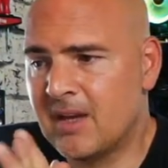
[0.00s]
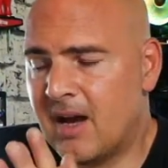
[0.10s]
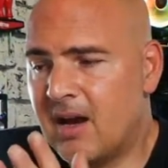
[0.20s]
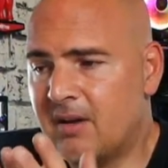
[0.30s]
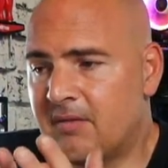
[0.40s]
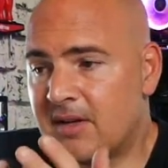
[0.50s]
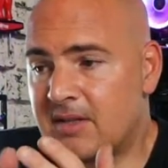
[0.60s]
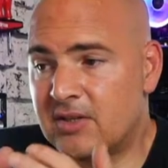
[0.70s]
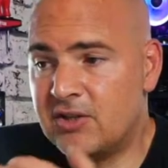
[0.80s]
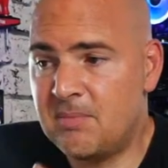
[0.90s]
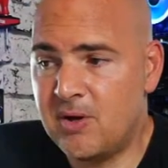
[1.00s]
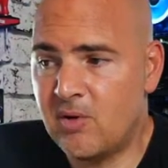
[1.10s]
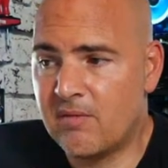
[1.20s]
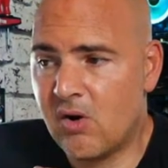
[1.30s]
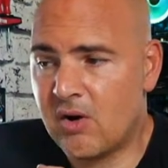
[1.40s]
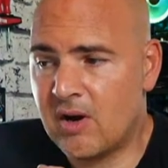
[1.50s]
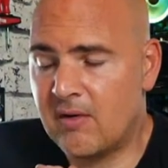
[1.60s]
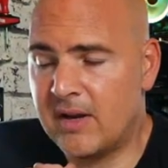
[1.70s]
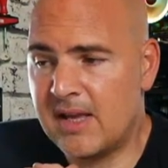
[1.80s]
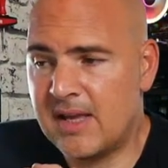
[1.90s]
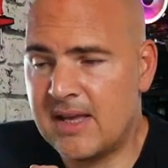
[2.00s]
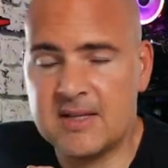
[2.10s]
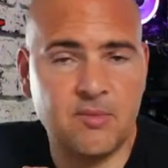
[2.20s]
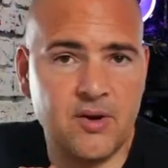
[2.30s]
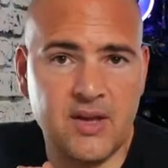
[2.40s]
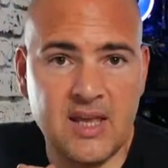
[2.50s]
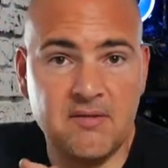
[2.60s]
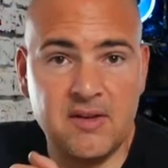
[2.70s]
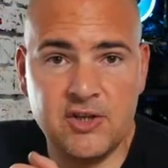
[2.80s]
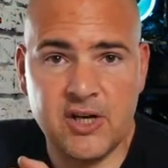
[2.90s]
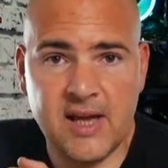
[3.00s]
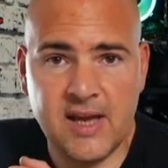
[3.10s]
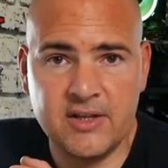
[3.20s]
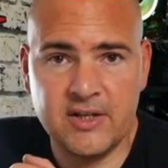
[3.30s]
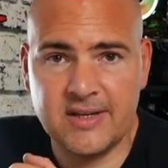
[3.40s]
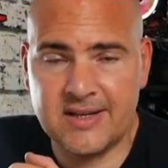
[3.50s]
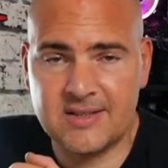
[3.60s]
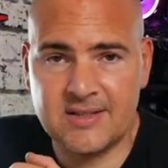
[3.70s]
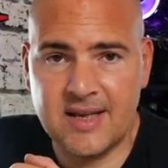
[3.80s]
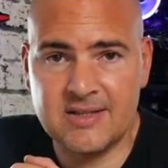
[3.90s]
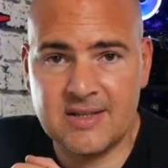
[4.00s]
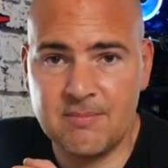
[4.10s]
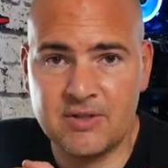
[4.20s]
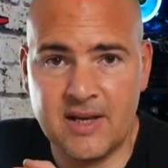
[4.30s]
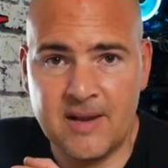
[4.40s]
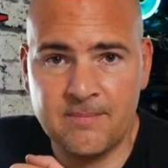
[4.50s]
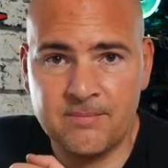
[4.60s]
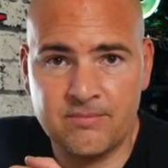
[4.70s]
Fastest GPU I've got currently is my EVGA GTX 1070.